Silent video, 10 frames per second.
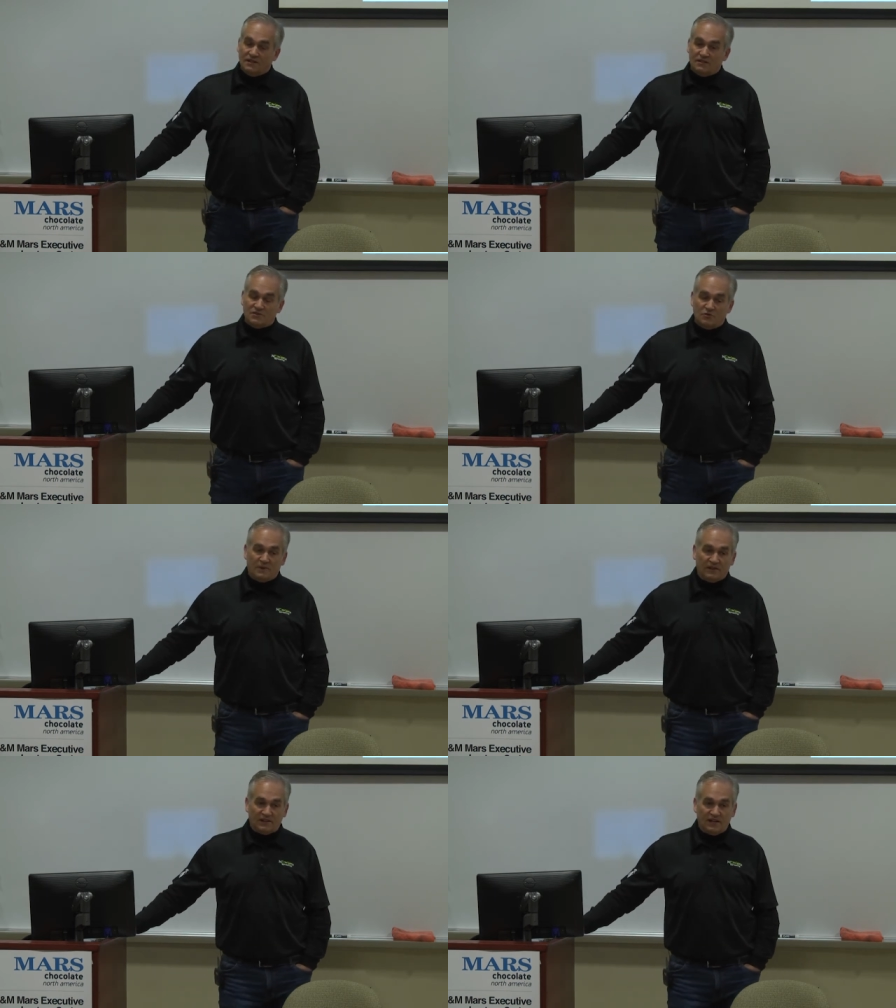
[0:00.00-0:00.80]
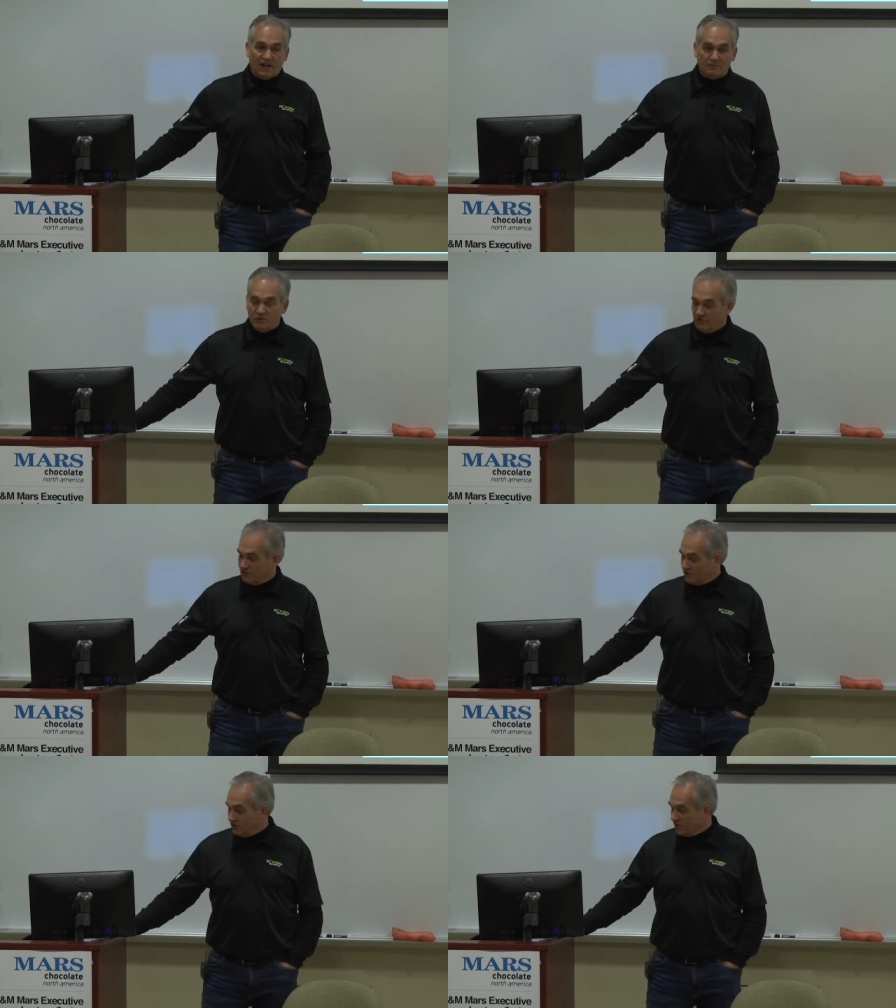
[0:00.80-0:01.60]
and so Melody and I
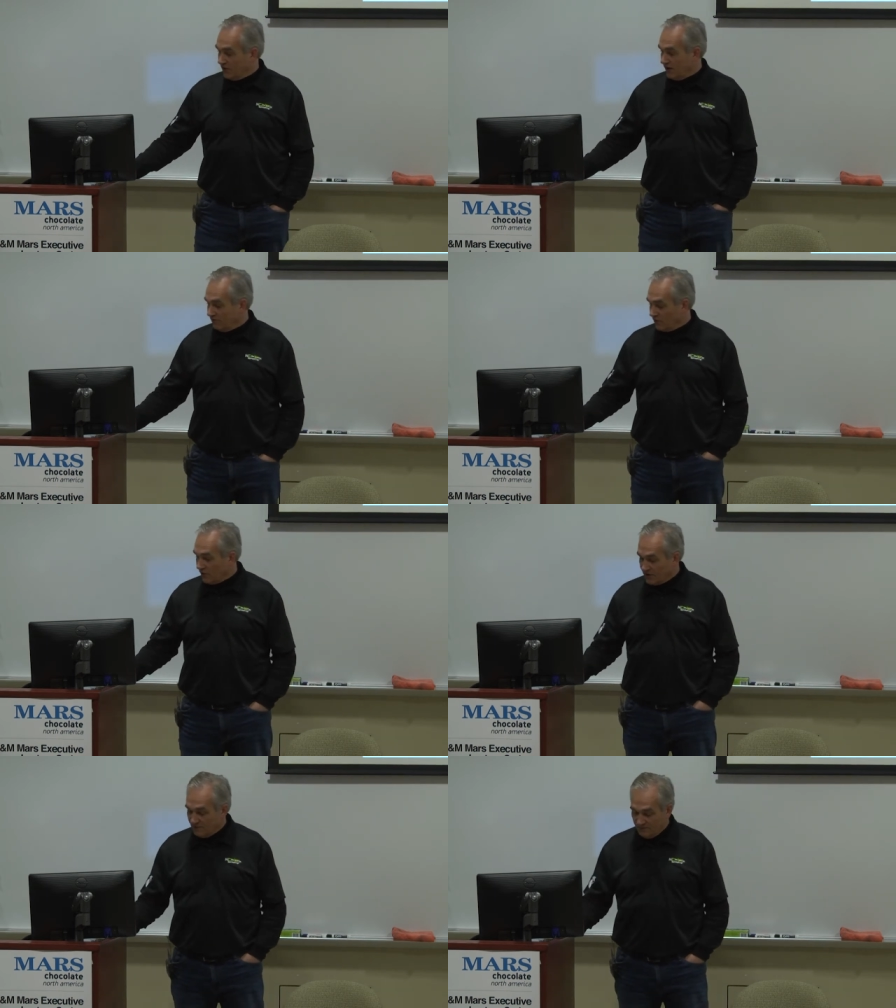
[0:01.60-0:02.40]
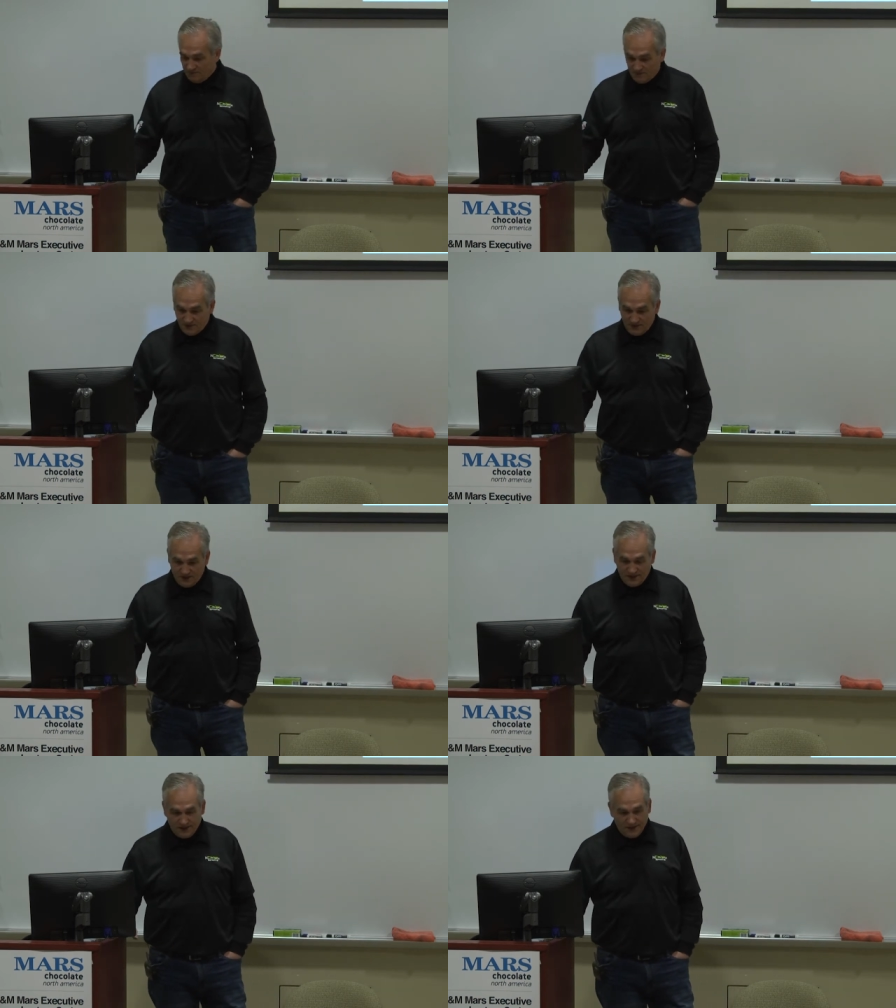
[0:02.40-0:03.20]
moved to uh, Florida
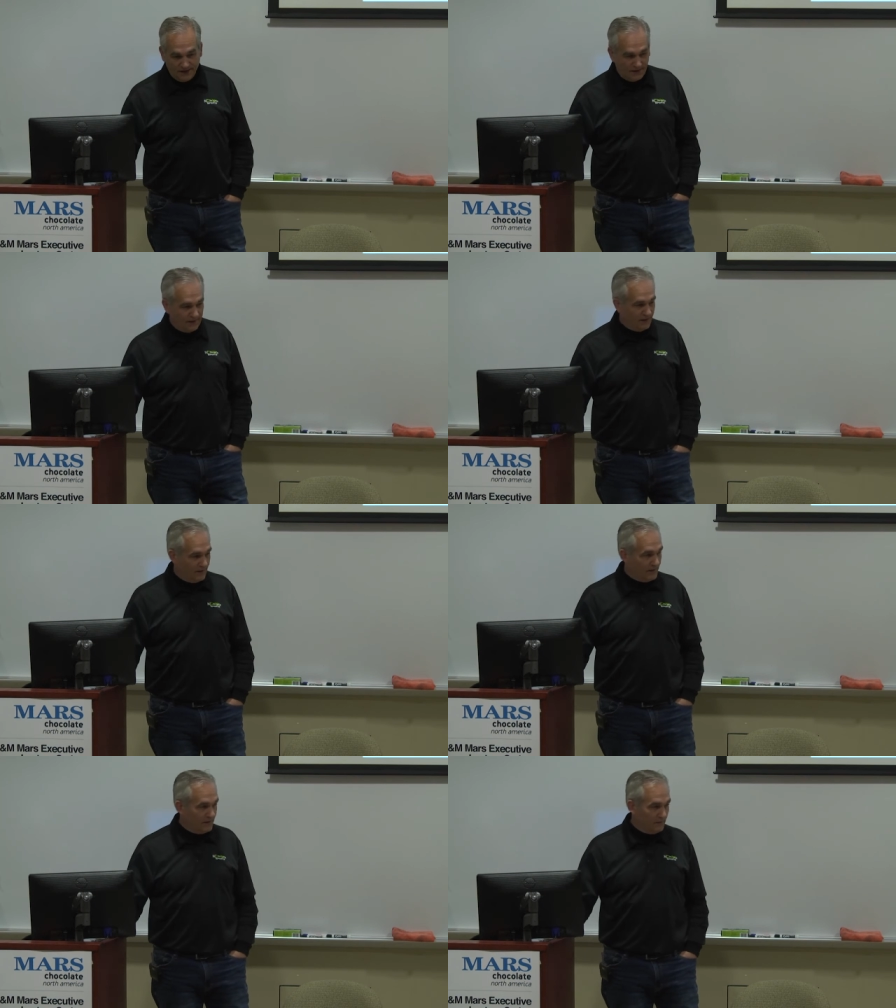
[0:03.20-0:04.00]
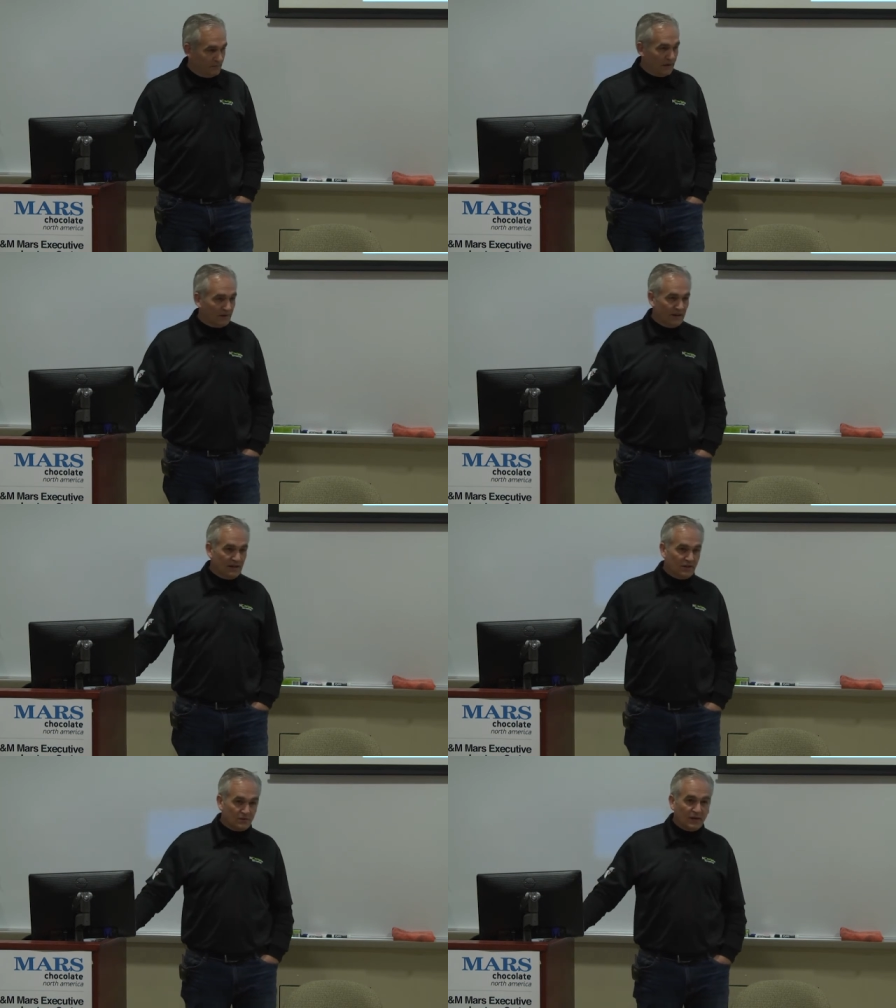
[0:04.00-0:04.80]
in about
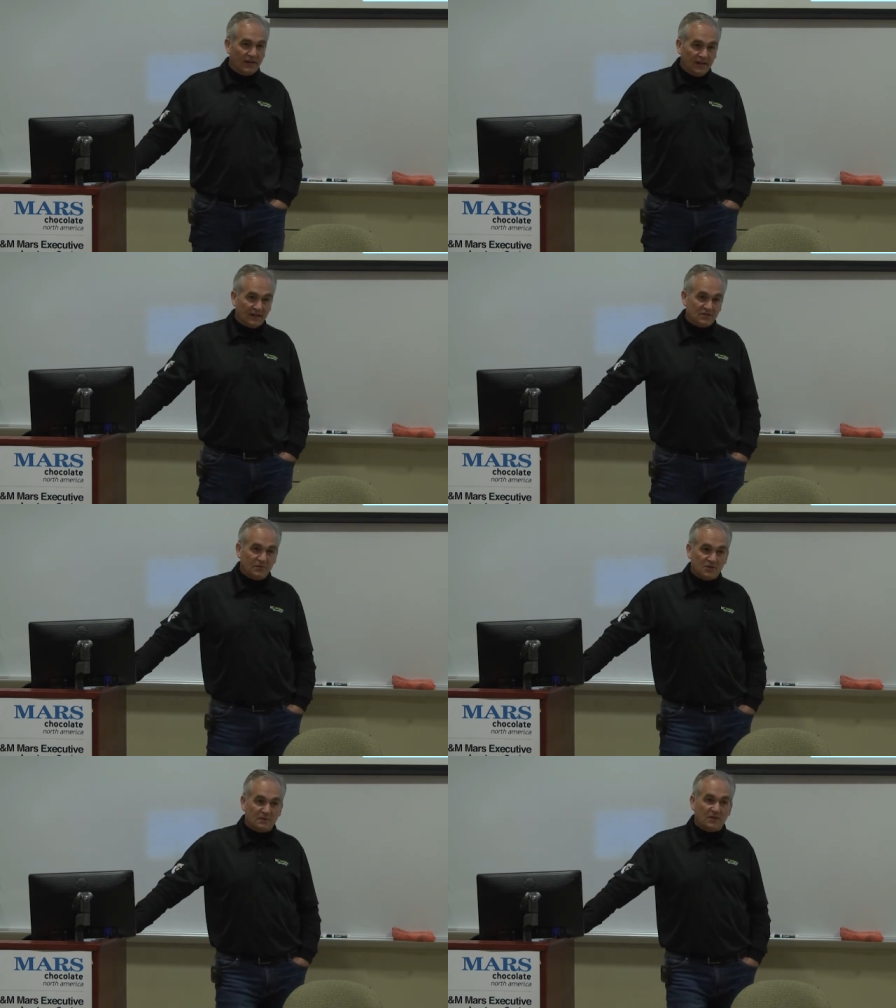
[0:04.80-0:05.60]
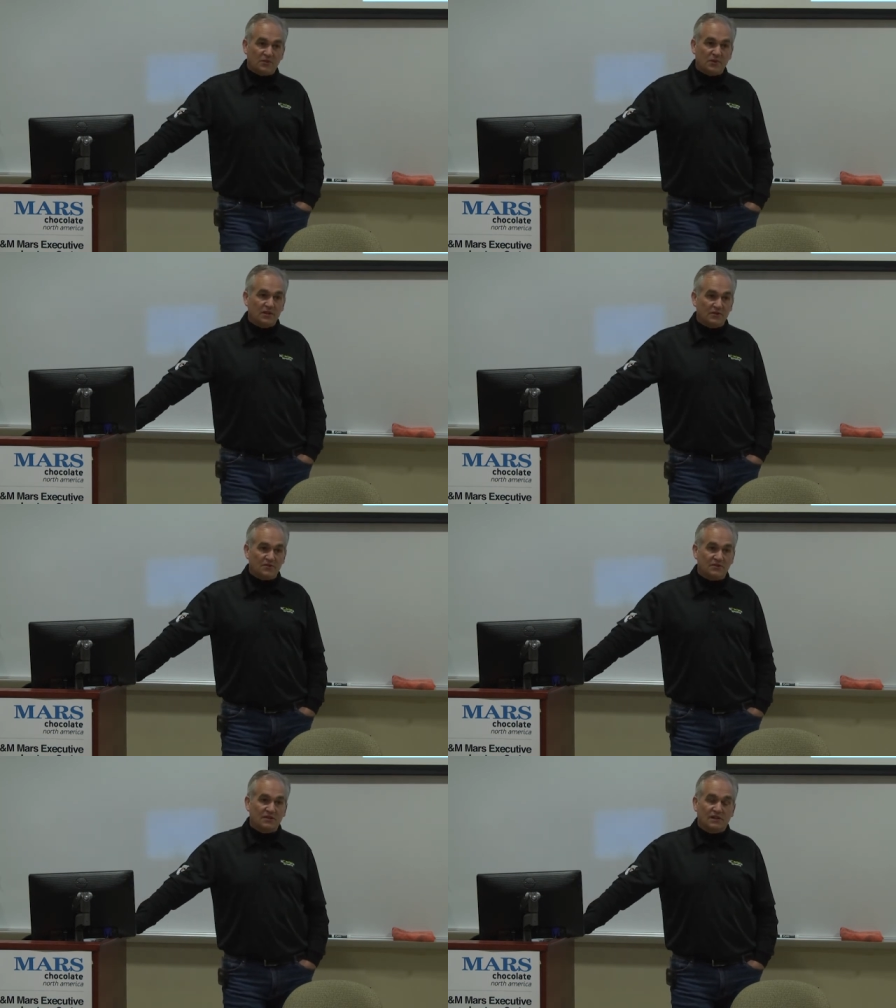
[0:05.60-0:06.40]
93, I guess, and we spent three
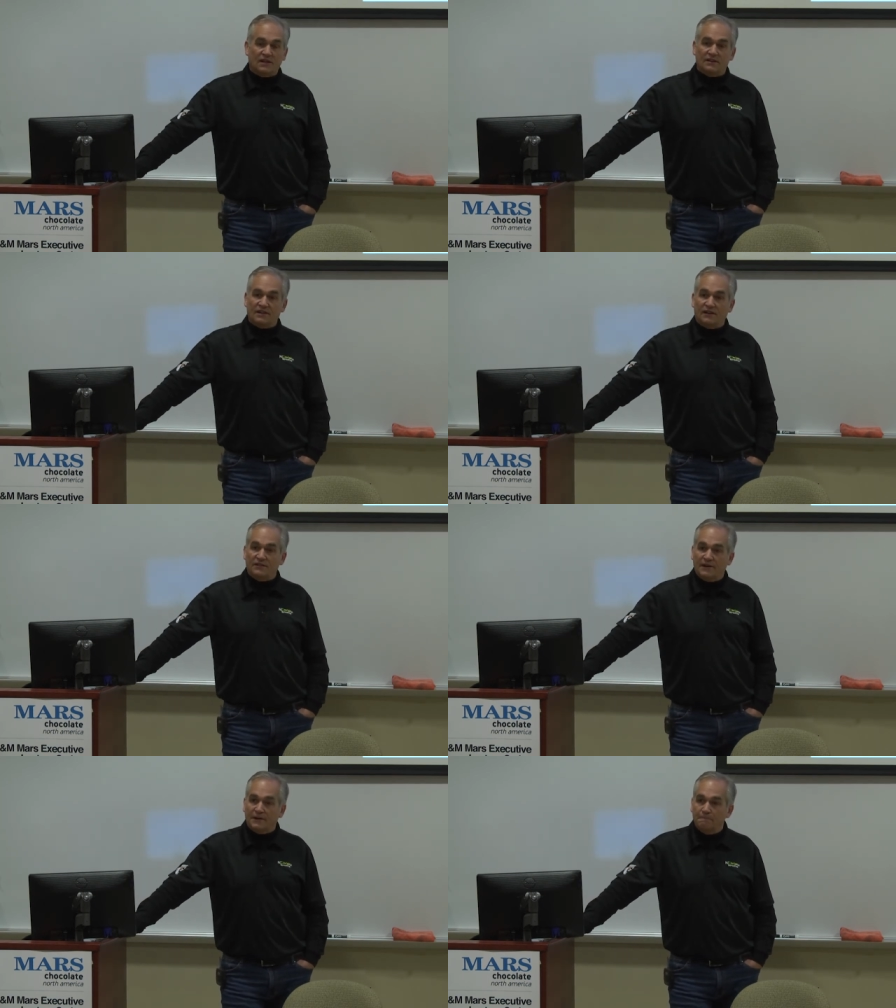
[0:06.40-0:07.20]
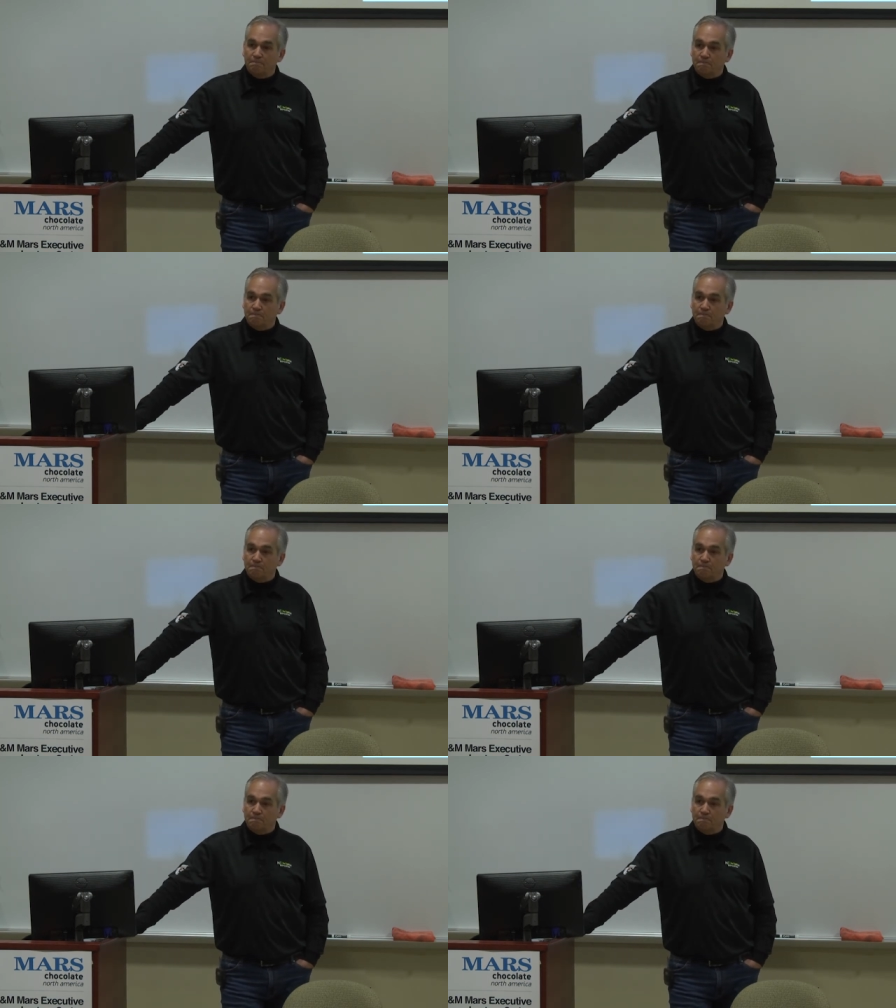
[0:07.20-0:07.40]
years uh, down there